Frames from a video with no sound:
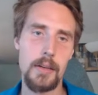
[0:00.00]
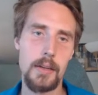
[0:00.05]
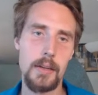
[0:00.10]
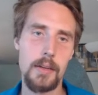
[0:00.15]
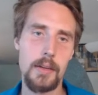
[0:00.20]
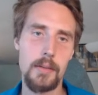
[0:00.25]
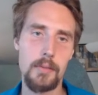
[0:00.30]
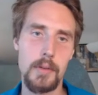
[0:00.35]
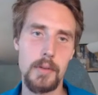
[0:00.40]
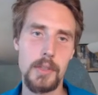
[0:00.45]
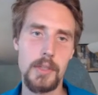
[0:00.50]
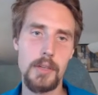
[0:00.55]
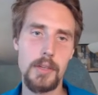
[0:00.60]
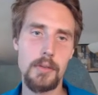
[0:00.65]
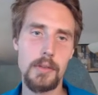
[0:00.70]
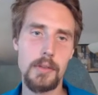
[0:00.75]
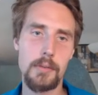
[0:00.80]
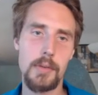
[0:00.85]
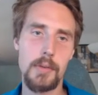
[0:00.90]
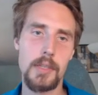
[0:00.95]
would
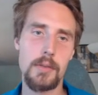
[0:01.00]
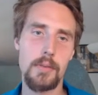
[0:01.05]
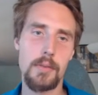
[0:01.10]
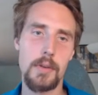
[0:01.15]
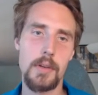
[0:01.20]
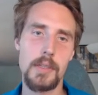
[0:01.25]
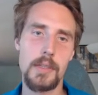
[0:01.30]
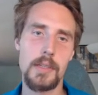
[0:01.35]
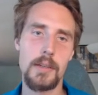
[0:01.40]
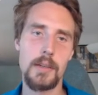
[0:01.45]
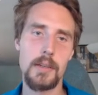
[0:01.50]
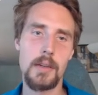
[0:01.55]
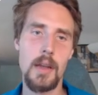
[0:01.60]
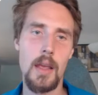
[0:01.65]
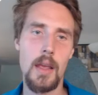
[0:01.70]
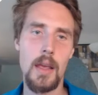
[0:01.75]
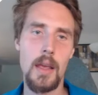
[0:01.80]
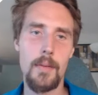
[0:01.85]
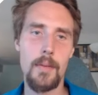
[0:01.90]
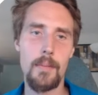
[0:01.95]
choose which words and
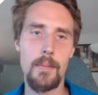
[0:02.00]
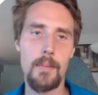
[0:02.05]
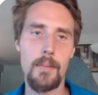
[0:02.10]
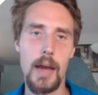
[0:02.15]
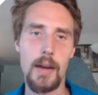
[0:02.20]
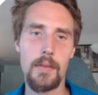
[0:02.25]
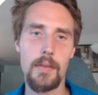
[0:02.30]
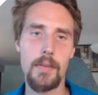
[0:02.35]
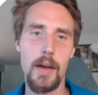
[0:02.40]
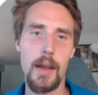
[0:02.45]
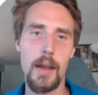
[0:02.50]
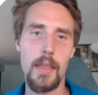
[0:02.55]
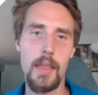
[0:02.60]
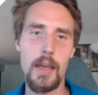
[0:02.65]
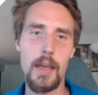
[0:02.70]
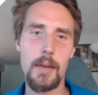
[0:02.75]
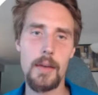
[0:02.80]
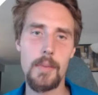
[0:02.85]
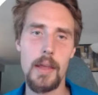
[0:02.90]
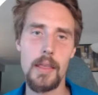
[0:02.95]
modify
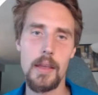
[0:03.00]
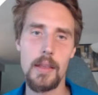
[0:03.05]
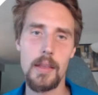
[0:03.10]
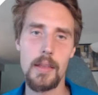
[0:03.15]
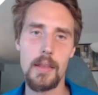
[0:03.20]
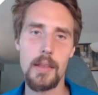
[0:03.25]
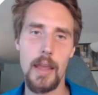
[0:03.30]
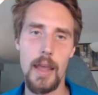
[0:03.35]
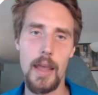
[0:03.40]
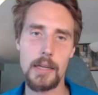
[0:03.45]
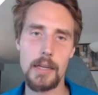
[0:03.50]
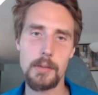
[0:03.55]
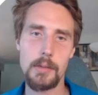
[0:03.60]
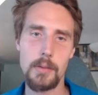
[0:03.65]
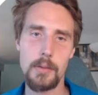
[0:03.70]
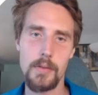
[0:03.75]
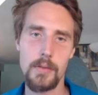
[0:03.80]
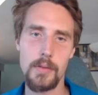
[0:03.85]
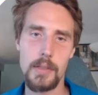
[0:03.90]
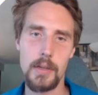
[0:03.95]
them, and then the actual
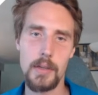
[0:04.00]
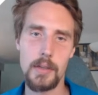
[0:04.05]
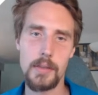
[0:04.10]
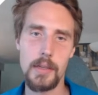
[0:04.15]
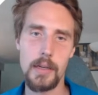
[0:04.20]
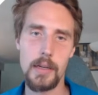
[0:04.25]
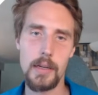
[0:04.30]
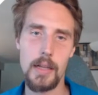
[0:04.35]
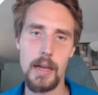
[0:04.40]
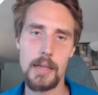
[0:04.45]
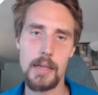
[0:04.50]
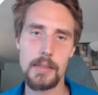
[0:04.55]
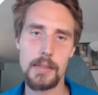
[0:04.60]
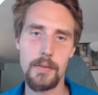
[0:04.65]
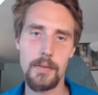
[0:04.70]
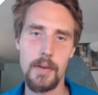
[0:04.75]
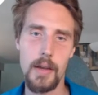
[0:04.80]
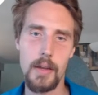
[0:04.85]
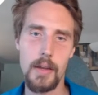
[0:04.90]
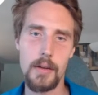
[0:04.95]
resulting
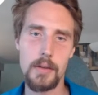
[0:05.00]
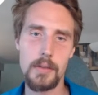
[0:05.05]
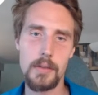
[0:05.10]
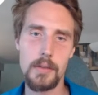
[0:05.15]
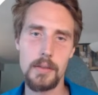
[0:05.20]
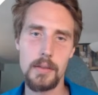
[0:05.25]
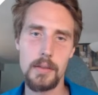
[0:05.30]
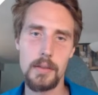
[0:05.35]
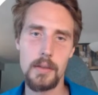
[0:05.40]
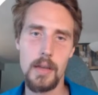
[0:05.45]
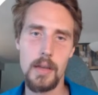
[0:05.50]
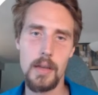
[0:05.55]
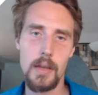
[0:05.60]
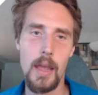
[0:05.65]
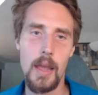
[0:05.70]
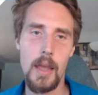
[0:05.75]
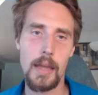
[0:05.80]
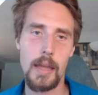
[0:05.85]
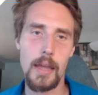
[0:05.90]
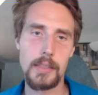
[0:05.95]
classifiers.
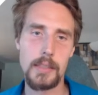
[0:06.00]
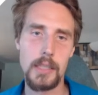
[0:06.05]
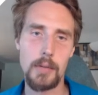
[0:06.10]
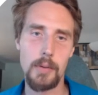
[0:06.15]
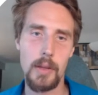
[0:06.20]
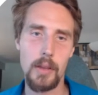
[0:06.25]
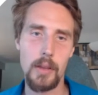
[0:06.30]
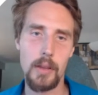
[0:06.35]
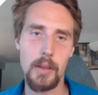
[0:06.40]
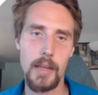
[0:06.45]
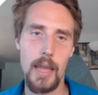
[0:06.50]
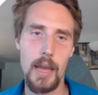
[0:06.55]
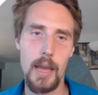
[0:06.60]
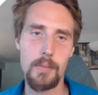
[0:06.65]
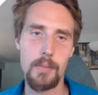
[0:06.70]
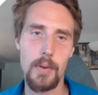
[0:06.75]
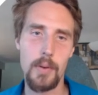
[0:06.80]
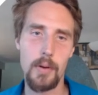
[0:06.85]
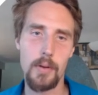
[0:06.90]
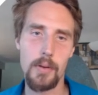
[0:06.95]
And so we look at
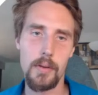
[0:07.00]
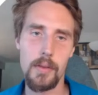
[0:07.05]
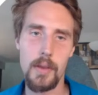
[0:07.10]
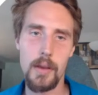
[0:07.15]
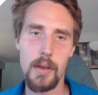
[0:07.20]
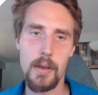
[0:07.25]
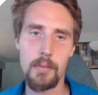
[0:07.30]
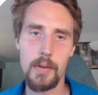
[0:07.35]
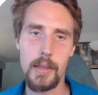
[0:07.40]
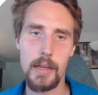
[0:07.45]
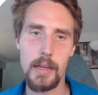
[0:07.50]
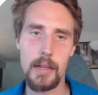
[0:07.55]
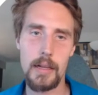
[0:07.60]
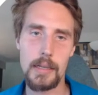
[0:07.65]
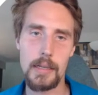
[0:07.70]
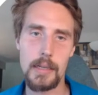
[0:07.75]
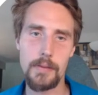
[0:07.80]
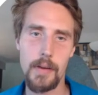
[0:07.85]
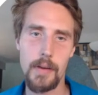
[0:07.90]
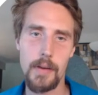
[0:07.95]
both when the
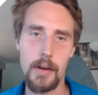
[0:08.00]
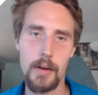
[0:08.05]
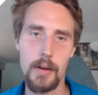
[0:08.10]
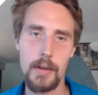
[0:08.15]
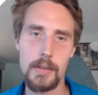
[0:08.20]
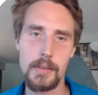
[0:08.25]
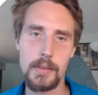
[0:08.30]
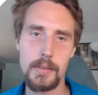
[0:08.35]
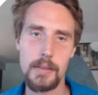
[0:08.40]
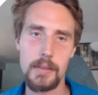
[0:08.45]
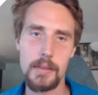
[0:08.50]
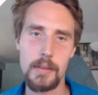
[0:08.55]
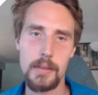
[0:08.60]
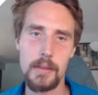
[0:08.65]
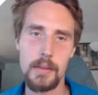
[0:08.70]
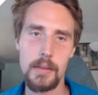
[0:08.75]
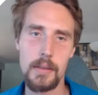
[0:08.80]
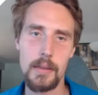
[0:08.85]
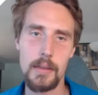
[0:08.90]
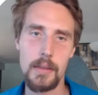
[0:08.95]
classifier is
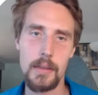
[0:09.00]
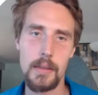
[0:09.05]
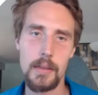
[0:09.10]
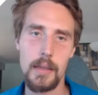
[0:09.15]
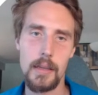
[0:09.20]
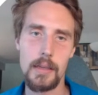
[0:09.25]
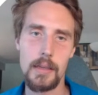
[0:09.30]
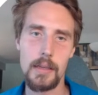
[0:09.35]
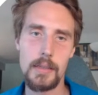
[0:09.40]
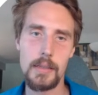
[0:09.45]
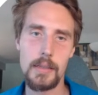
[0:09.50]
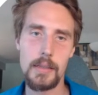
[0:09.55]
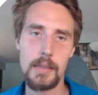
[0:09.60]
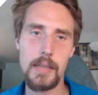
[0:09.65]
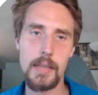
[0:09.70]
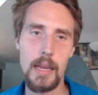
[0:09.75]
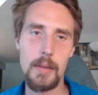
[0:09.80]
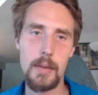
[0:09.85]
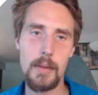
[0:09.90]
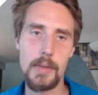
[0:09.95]
the
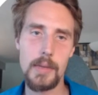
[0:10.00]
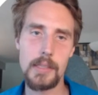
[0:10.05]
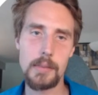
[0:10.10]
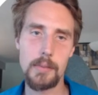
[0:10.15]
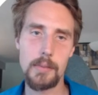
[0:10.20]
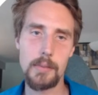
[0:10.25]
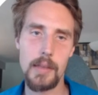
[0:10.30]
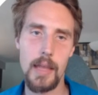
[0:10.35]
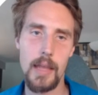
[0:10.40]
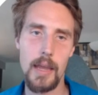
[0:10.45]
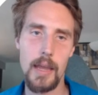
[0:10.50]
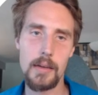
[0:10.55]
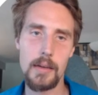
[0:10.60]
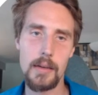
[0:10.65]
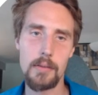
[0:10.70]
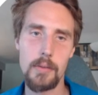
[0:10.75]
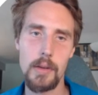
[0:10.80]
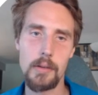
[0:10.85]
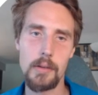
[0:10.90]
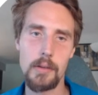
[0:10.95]
same as the one that
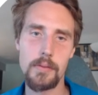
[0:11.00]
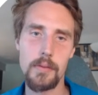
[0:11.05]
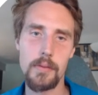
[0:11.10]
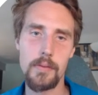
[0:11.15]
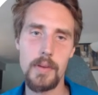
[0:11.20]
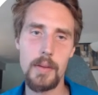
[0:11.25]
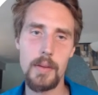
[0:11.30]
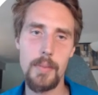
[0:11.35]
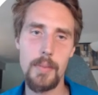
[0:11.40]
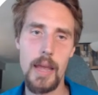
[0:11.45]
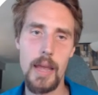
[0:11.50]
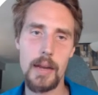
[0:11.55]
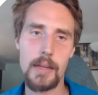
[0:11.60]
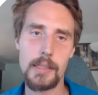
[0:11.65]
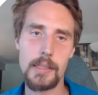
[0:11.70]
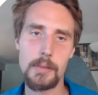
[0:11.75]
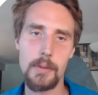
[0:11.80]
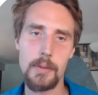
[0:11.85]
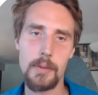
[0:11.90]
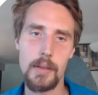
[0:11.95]
we use for feedback,
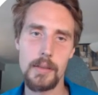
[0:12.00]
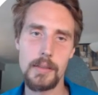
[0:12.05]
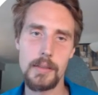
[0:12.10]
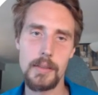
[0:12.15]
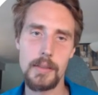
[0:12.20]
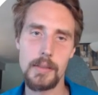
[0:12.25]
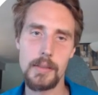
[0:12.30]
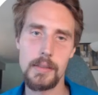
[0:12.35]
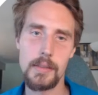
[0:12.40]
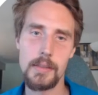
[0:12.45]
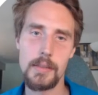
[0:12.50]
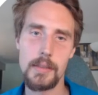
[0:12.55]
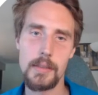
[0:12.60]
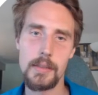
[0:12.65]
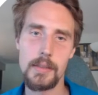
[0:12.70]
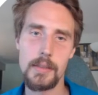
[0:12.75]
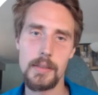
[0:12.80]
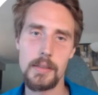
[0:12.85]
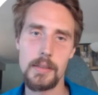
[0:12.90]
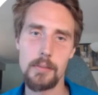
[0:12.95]
as well as
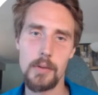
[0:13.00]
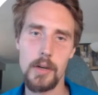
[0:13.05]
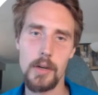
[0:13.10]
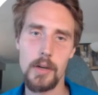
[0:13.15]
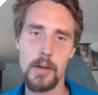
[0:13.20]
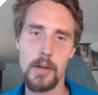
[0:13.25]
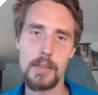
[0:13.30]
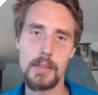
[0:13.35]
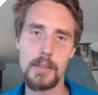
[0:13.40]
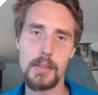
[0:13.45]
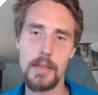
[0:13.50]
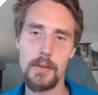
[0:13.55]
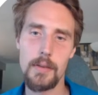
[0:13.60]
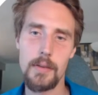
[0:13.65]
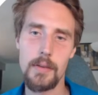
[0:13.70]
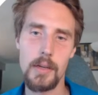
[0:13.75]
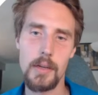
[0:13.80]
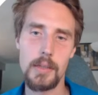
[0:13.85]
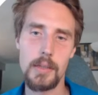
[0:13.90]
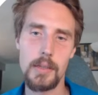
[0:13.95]
instances where it's
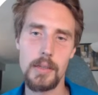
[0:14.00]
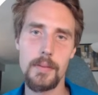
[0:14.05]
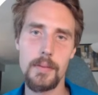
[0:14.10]
different.